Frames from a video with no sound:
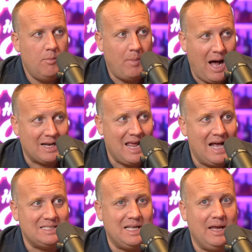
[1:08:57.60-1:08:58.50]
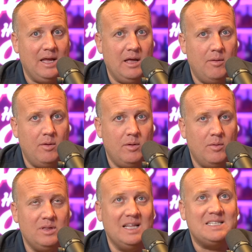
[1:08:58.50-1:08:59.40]

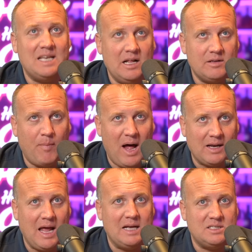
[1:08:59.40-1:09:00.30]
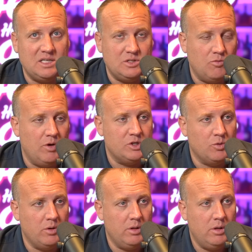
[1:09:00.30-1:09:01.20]
Listening to podcasts is a
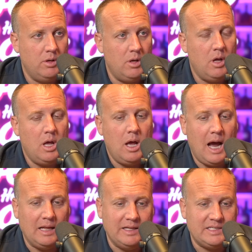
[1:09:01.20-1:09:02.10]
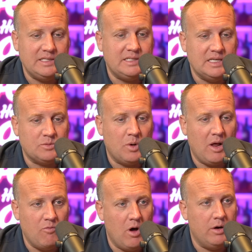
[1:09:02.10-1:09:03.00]
ritual. I listen to this when
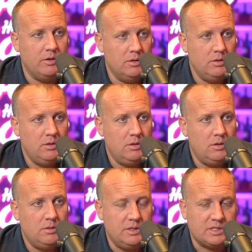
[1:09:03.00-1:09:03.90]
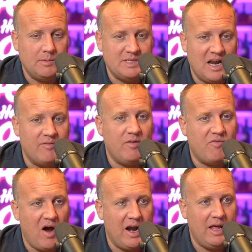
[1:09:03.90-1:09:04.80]
I run. This comes out every
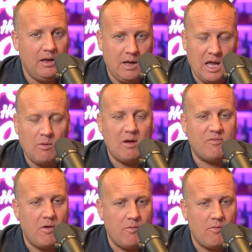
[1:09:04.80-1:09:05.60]
Friday. I go out for